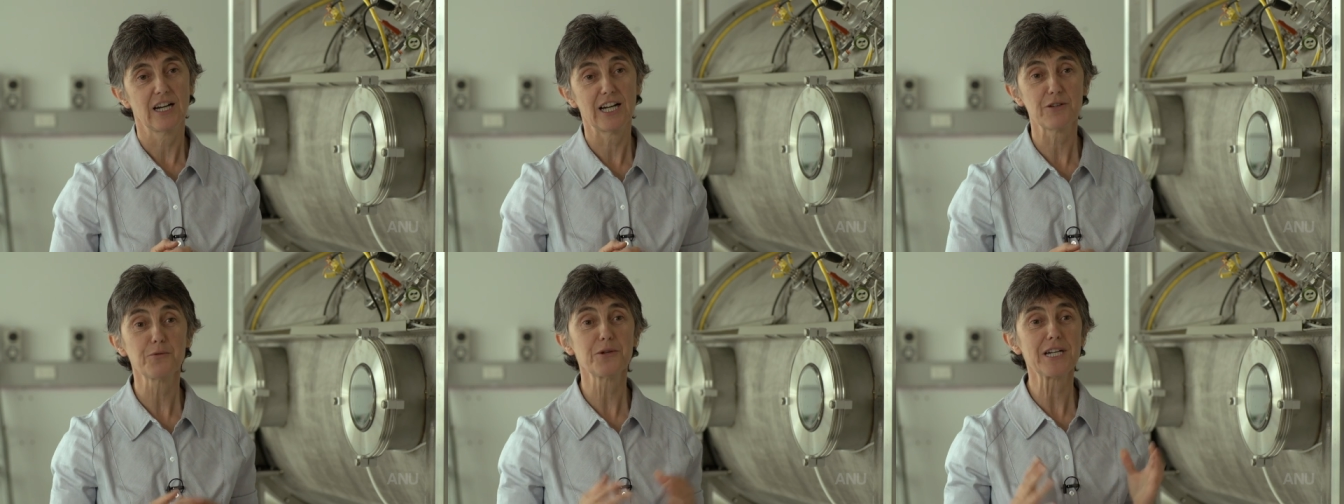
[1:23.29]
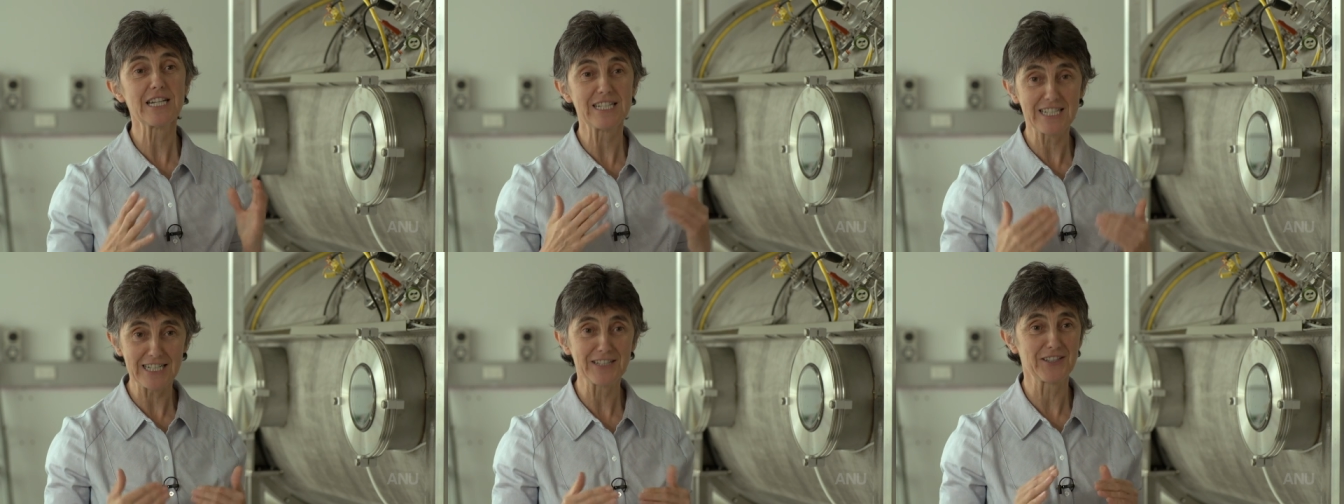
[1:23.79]
And we
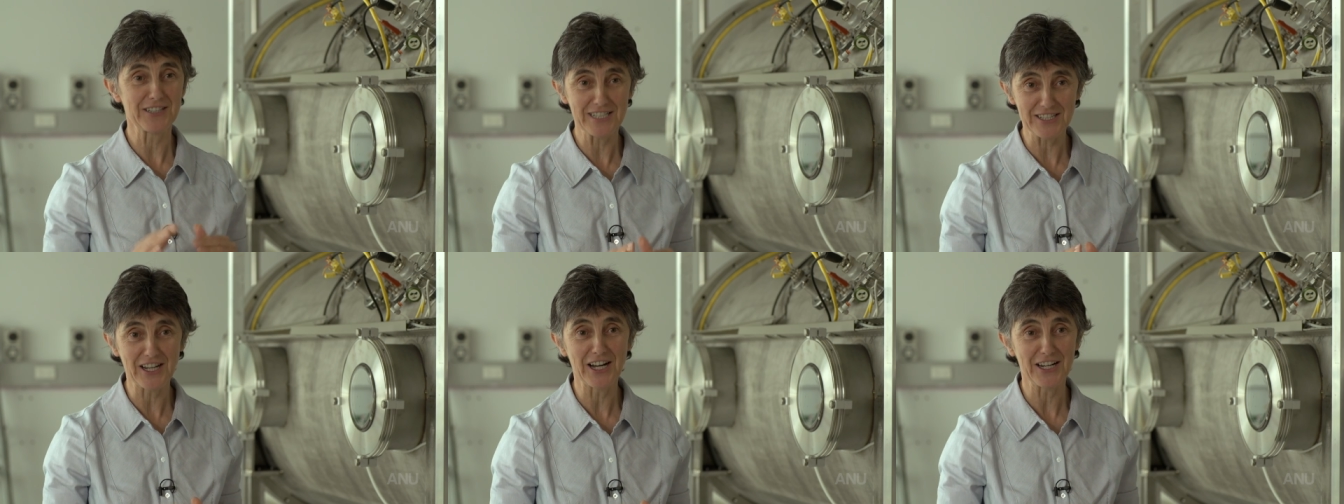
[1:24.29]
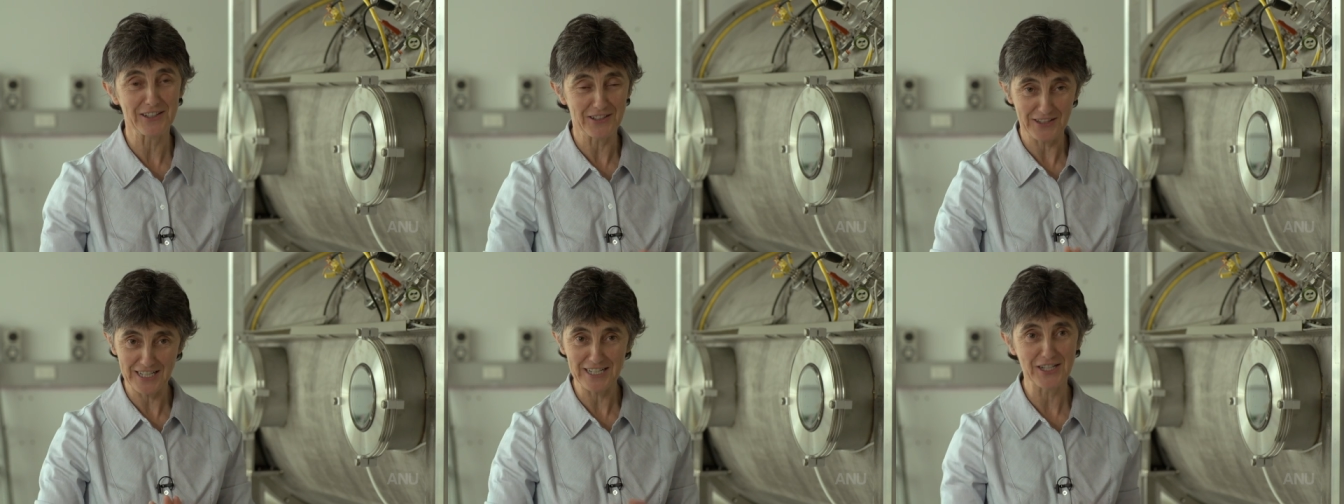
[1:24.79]
did the design,
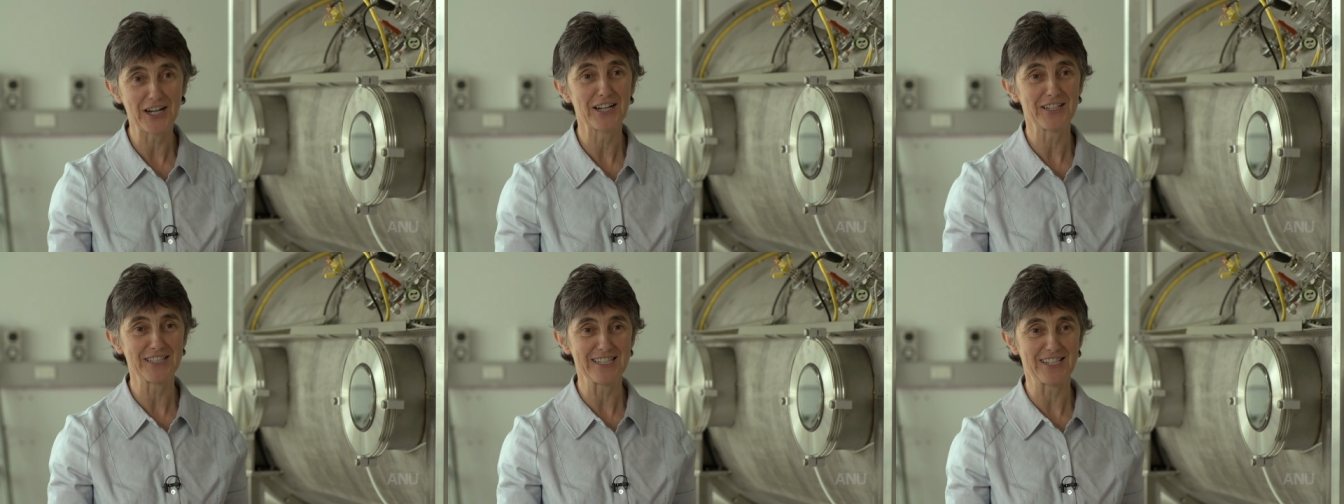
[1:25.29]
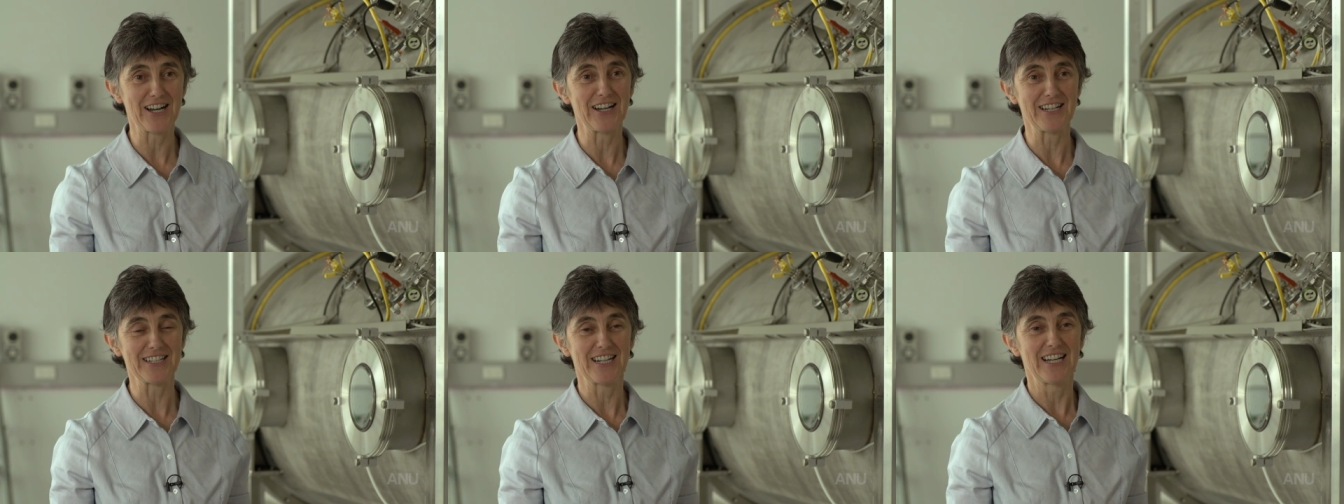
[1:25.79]
the entire
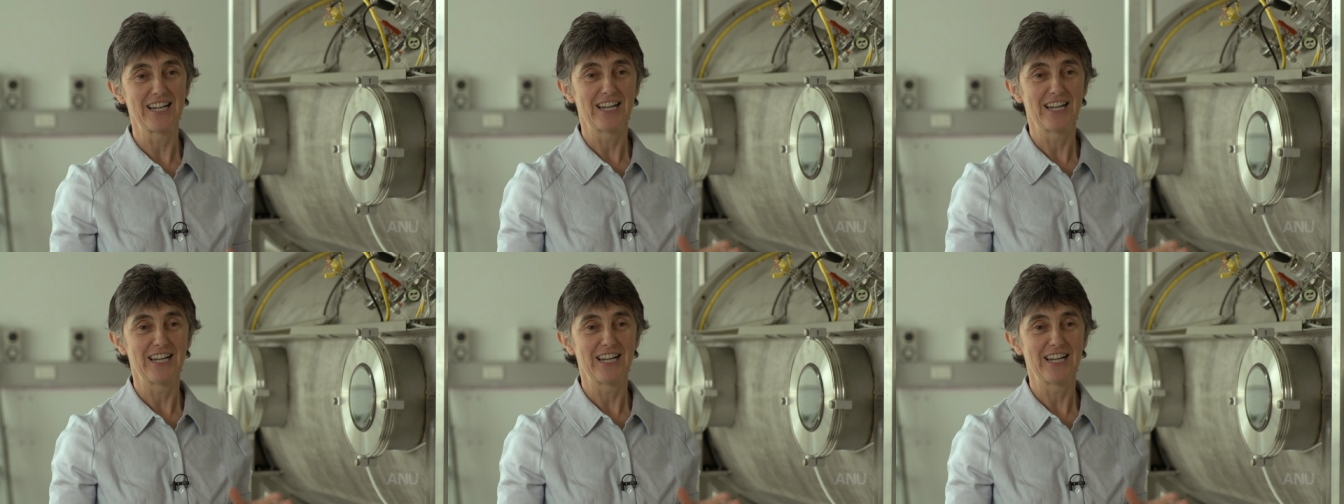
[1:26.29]
design,